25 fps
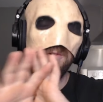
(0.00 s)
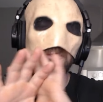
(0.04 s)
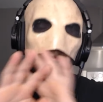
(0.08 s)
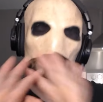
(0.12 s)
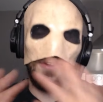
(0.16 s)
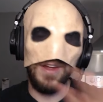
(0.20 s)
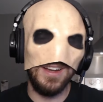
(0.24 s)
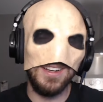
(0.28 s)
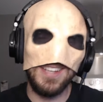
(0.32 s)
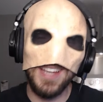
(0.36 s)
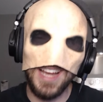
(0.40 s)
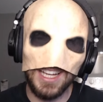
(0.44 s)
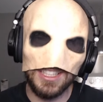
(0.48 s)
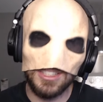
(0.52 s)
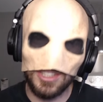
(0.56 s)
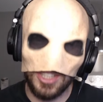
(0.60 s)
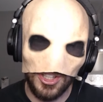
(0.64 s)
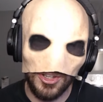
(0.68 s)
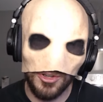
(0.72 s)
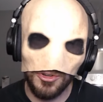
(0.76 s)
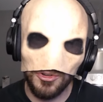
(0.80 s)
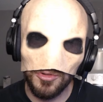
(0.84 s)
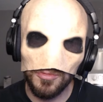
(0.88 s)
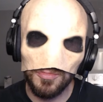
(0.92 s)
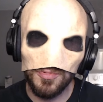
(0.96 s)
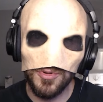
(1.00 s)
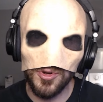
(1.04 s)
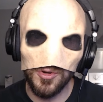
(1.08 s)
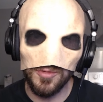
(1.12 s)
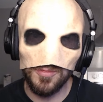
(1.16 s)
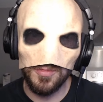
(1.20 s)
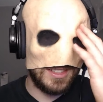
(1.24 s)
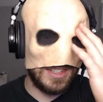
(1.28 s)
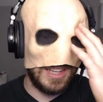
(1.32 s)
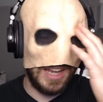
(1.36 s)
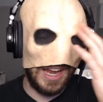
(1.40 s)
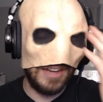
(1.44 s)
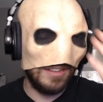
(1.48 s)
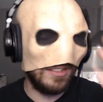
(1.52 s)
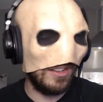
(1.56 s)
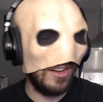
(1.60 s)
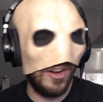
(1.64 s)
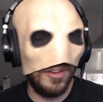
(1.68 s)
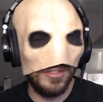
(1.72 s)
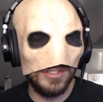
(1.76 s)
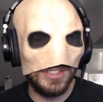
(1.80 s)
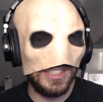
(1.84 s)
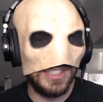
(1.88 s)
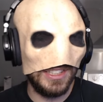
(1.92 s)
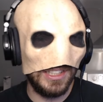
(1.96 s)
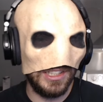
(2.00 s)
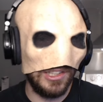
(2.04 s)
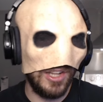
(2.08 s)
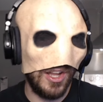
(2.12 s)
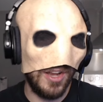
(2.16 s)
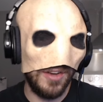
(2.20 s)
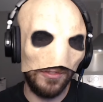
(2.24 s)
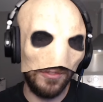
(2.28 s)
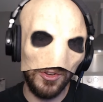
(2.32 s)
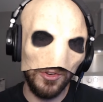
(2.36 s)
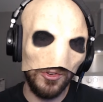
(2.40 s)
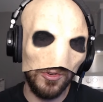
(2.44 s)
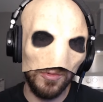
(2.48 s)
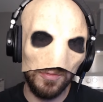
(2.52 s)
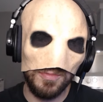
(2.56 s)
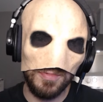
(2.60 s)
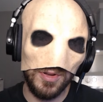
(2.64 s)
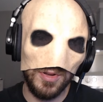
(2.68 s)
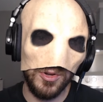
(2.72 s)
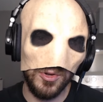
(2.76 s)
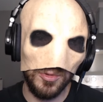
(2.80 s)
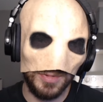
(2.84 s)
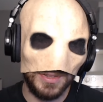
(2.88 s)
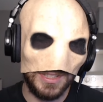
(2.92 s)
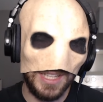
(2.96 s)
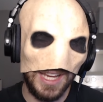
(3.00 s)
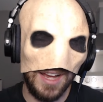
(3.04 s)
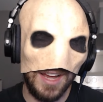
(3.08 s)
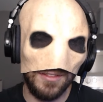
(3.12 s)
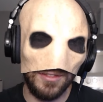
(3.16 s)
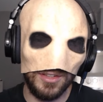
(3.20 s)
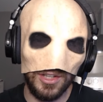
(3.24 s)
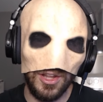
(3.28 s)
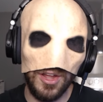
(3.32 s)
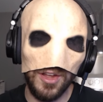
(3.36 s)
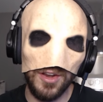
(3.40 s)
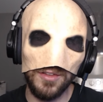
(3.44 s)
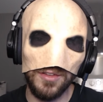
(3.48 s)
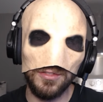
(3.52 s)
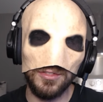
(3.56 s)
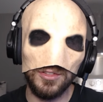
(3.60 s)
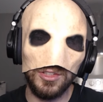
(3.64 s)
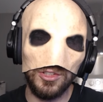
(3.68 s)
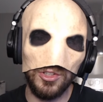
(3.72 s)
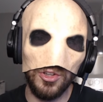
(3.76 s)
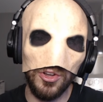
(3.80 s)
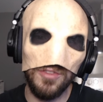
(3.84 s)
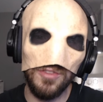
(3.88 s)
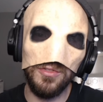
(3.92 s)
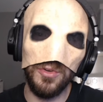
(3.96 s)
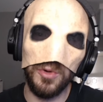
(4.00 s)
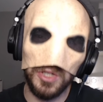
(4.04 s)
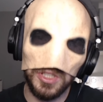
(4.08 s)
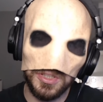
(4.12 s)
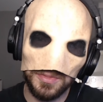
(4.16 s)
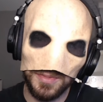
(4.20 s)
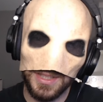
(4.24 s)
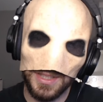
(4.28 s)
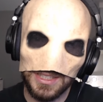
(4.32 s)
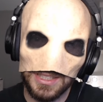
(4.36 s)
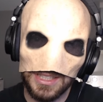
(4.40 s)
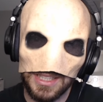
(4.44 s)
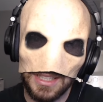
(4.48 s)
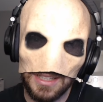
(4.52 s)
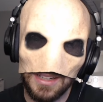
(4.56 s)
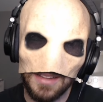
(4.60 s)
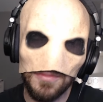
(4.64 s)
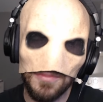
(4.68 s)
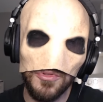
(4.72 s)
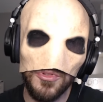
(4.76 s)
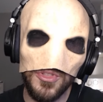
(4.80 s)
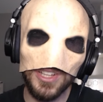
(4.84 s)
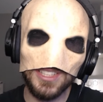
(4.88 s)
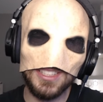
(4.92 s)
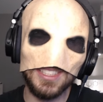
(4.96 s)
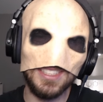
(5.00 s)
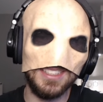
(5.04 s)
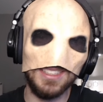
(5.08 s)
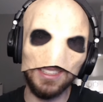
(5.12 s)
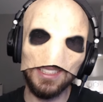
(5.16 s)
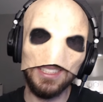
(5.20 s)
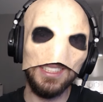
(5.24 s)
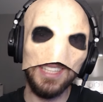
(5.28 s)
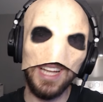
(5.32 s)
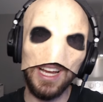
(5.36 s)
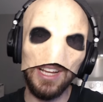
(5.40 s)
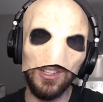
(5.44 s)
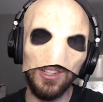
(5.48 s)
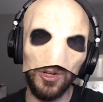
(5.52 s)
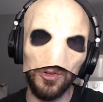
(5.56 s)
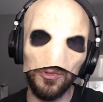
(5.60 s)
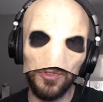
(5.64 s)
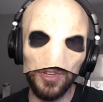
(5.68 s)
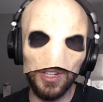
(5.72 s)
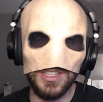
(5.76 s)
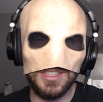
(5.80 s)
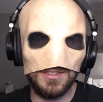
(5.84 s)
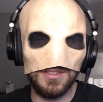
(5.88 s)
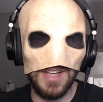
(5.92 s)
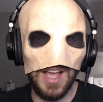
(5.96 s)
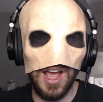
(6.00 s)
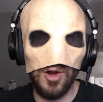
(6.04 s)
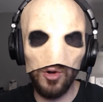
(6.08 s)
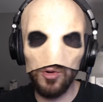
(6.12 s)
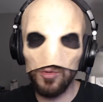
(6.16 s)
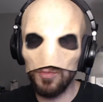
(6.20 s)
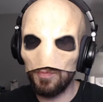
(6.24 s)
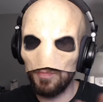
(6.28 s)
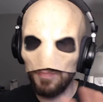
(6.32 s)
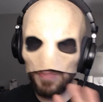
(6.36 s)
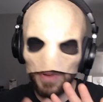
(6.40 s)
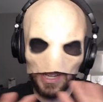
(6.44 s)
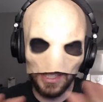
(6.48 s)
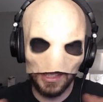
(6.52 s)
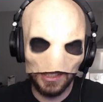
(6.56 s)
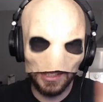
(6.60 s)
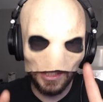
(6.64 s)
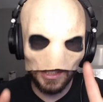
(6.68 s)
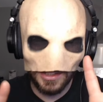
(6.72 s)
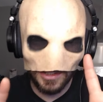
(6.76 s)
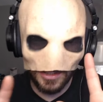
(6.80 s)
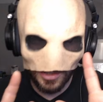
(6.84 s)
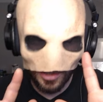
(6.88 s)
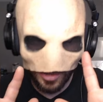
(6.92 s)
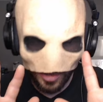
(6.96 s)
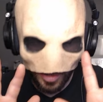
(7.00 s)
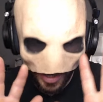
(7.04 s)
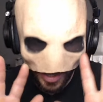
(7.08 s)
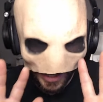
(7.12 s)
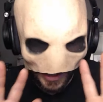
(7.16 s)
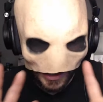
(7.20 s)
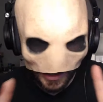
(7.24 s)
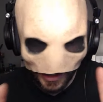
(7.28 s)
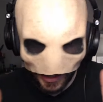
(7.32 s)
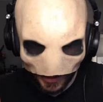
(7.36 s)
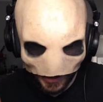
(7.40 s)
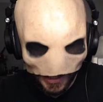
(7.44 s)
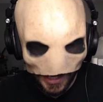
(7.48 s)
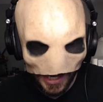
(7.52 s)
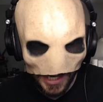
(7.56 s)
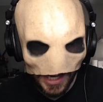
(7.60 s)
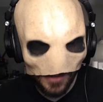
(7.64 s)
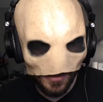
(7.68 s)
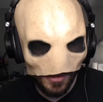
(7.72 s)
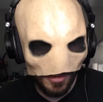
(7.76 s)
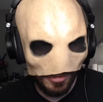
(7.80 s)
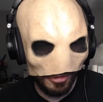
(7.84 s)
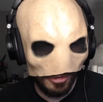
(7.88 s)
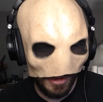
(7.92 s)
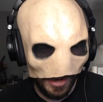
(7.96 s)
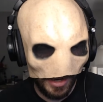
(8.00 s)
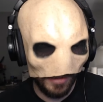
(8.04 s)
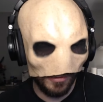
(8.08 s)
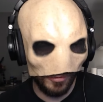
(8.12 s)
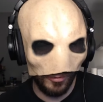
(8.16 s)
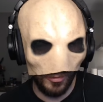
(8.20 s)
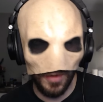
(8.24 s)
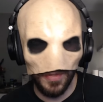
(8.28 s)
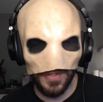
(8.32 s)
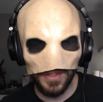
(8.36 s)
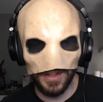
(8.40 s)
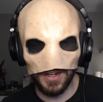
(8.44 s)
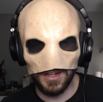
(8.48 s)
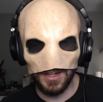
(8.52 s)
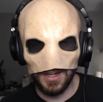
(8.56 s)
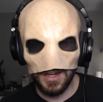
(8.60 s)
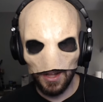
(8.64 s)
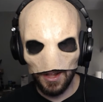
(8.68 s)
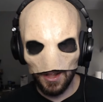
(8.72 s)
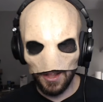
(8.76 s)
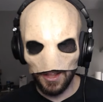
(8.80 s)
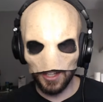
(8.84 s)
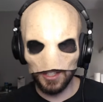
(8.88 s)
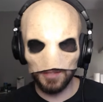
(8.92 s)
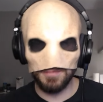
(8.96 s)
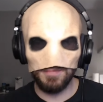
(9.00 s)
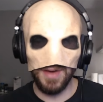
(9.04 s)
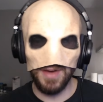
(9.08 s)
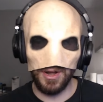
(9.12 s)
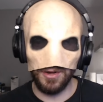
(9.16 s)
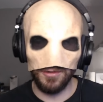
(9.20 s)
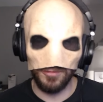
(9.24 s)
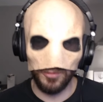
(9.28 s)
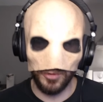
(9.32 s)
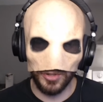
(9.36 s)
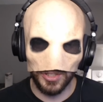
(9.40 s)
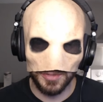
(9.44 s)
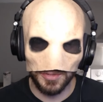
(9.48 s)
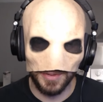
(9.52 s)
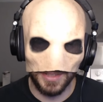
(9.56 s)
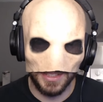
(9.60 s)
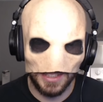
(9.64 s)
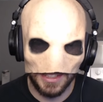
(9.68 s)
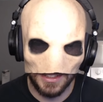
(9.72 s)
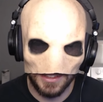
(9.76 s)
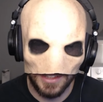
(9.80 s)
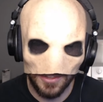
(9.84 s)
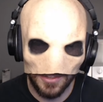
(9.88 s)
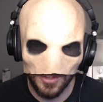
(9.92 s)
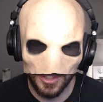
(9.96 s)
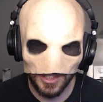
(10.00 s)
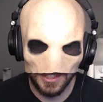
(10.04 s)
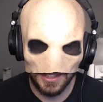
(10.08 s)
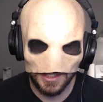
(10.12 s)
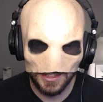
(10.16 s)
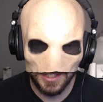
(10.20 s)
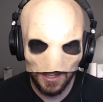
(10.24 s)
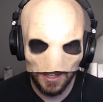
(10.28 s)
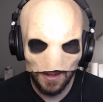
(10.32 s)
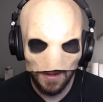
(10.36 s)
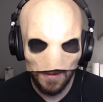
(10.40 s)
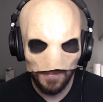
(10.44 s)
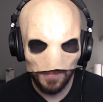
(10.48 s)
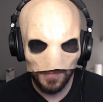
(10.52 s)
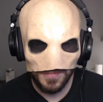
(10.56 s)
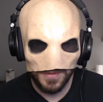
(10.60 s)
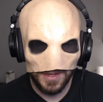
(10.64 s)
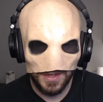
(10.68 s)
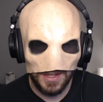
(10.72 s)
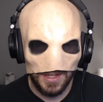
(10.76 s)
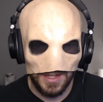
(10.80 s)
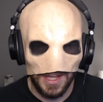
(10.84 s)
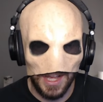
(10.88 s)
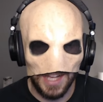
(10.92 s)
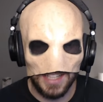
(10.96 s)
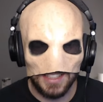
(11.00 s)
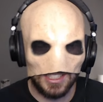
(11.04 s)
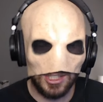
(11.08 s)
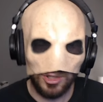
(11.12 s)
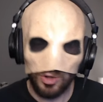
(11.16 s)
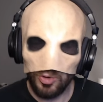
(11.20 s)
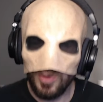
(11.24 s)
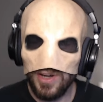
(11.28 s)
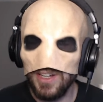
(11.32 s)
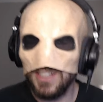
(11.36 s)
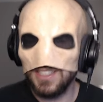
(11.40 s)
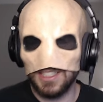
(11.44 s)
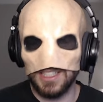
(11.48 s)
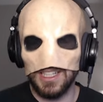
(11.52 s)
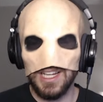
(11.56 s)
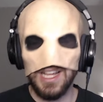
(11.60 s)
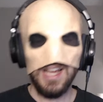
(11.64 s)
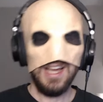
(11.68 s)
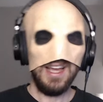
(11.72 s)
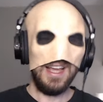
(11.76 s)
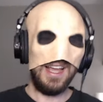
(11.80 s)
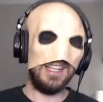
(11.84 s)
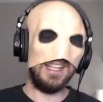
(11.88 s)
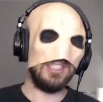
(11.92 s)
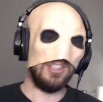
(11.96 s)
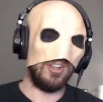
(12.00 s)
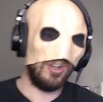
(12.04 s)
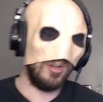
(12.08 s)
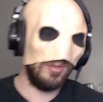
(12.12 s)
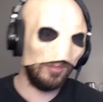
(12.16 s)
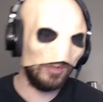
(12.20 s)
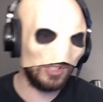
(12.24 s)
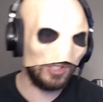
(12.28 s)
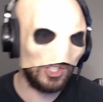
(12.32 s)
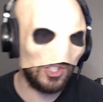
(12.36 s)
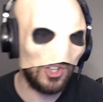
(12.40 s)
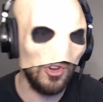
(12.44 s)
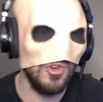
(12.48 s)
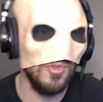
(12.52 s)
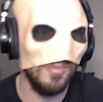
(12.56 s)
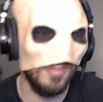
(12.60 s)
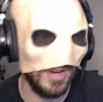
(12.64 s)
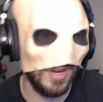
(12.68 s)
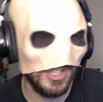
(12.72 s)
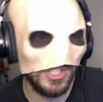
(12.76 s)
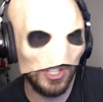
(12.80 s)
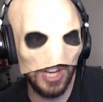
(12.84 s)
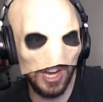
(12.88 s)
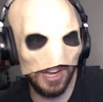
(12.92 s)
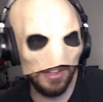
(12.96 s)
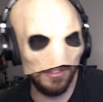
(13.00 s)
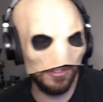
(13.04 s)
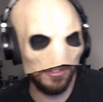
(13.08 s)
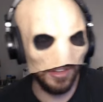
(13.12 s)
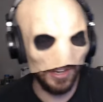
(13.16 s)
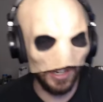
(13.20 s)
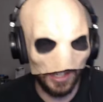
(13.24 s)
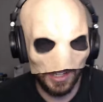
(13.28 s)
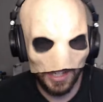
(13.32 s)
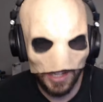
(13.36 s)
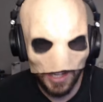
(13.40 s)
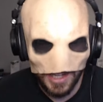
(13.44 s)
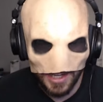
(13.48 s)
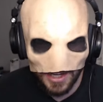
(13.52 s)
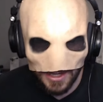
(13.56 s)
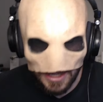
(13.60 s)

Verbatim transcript: Fantastic YouTube poop. I, obviously, a lot of YouTube poops have a lot of good voice mixing. This is insane though. This outbeats. I, I can't even think of one that is better voice mixing than this. It's crazy. It's almost too much, I think.